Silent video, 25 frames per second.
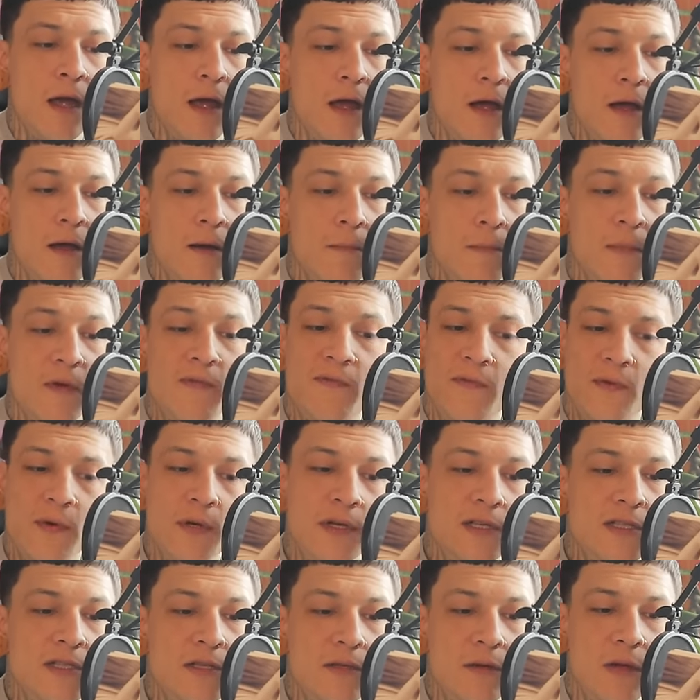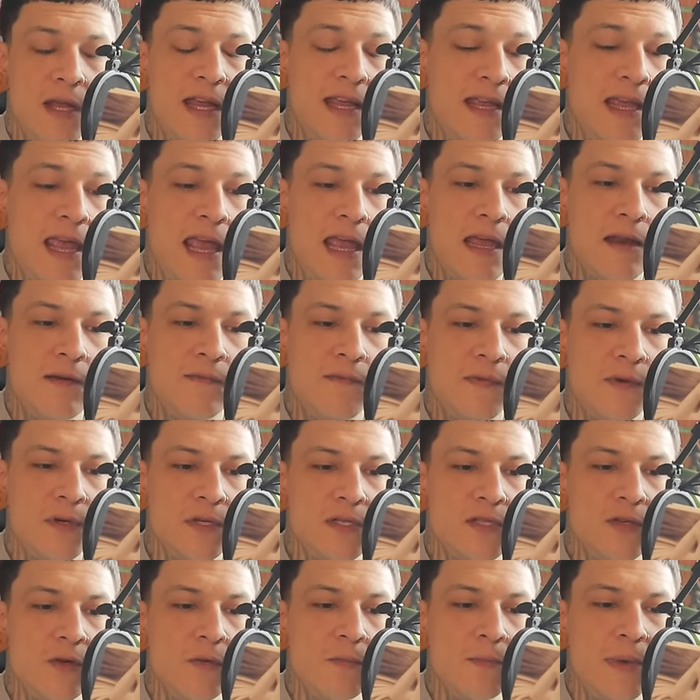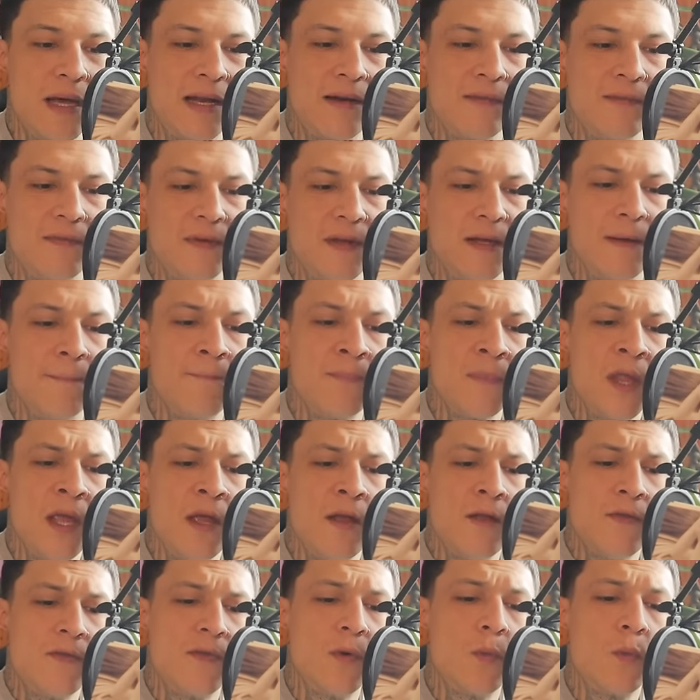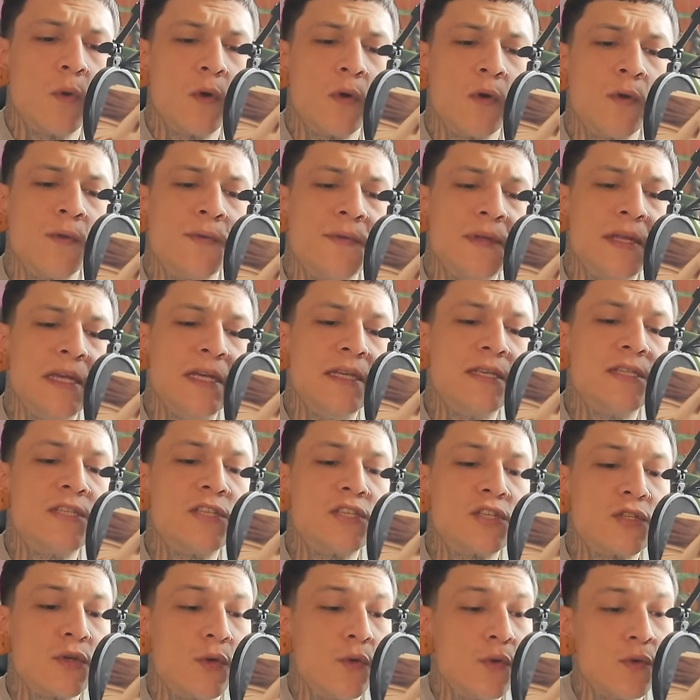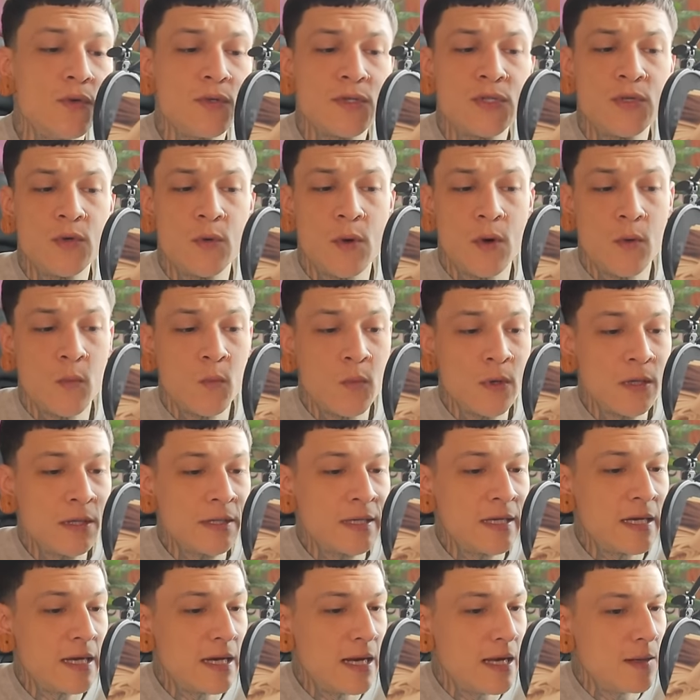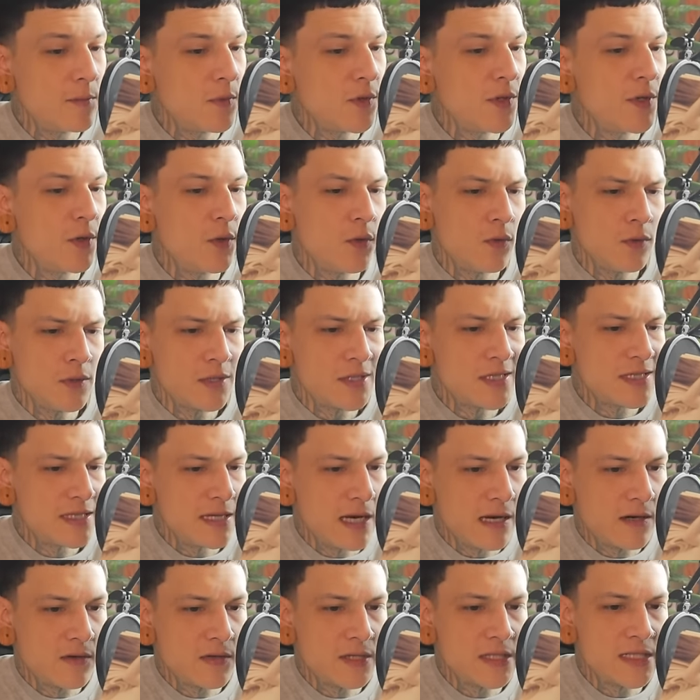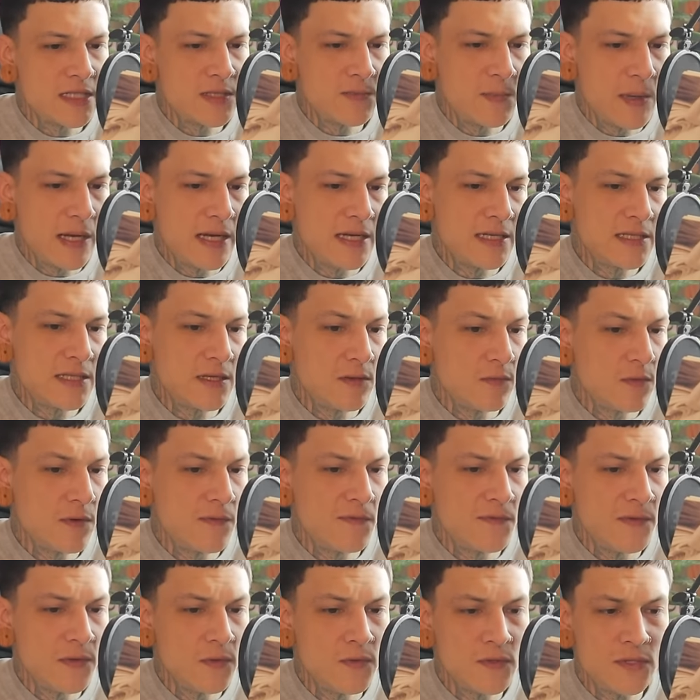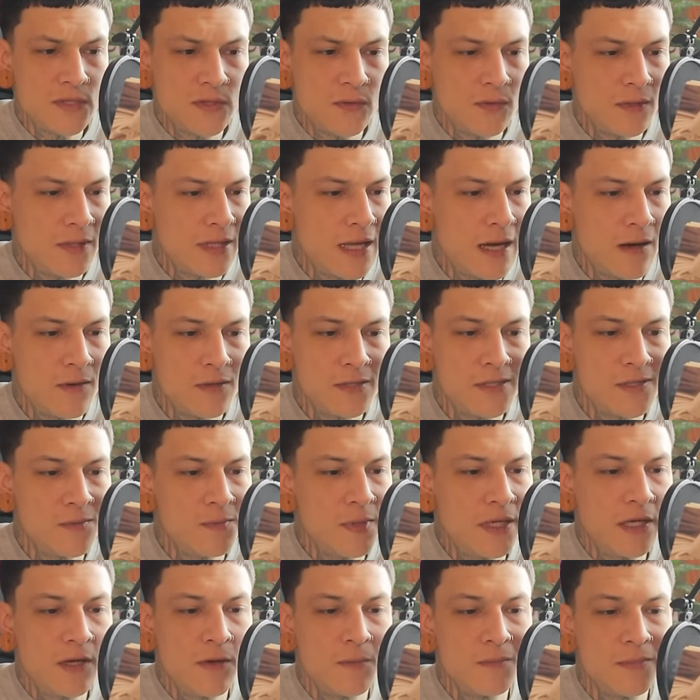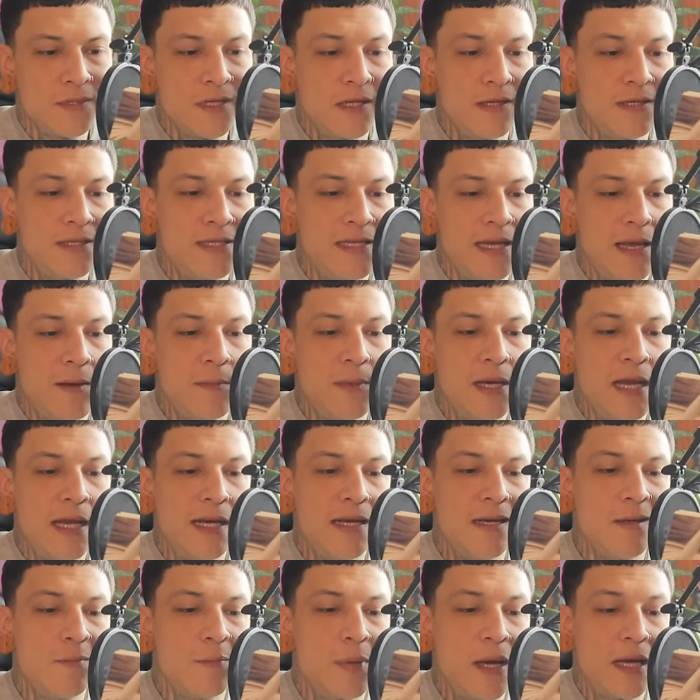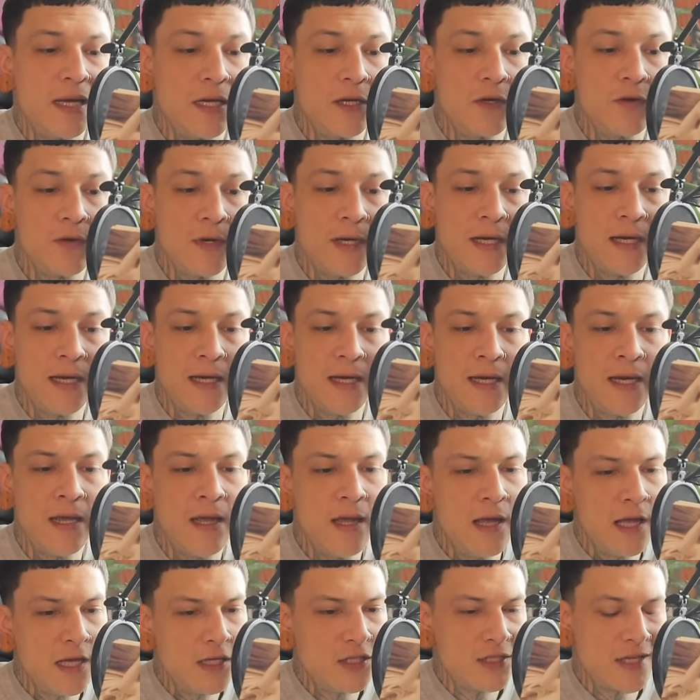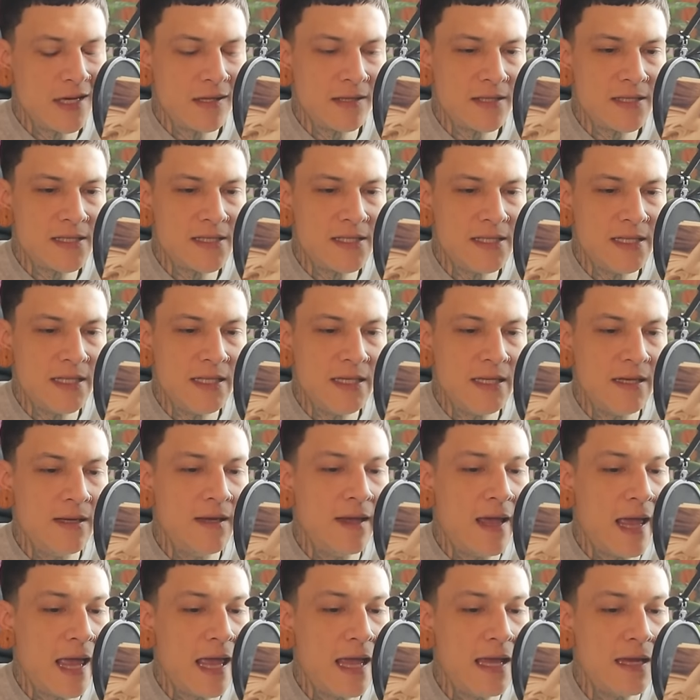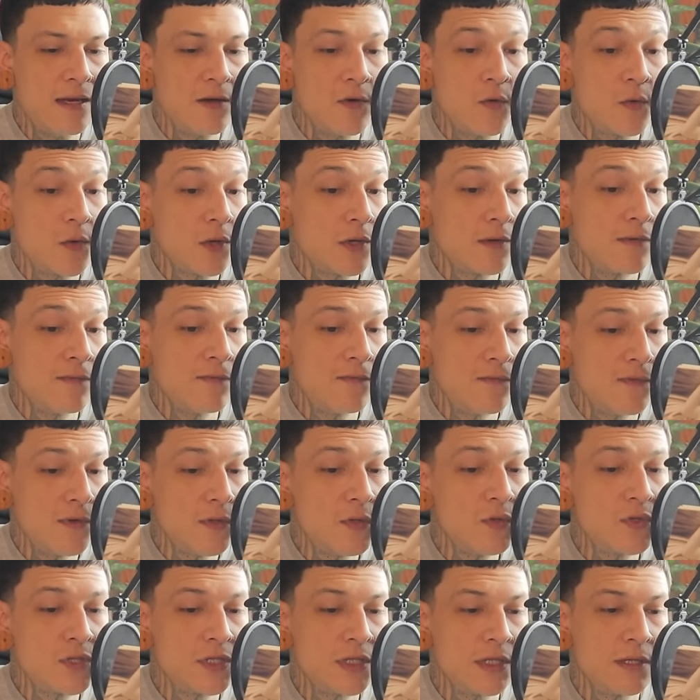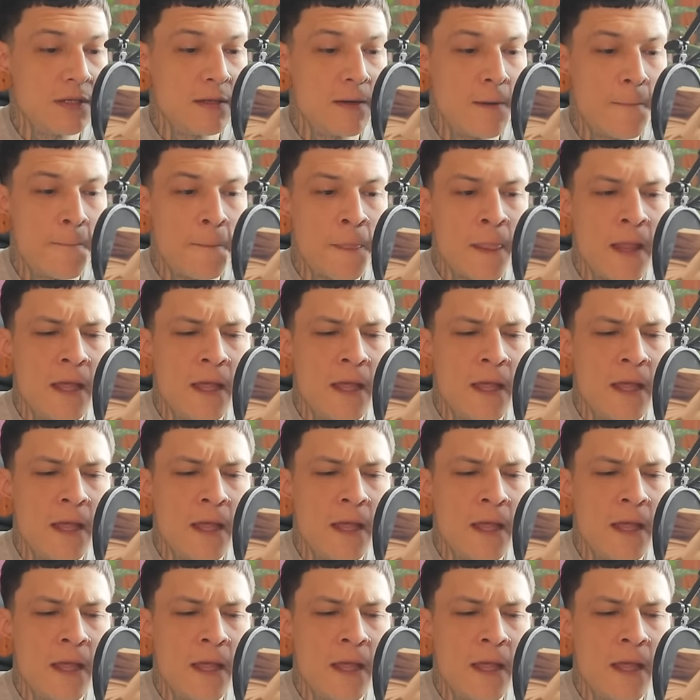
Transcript: for its own benefit. The world needs souls who are willing and able to hold sacred space and refuse to allow it to become contaminated by greed, jealousy, hate, or confusion.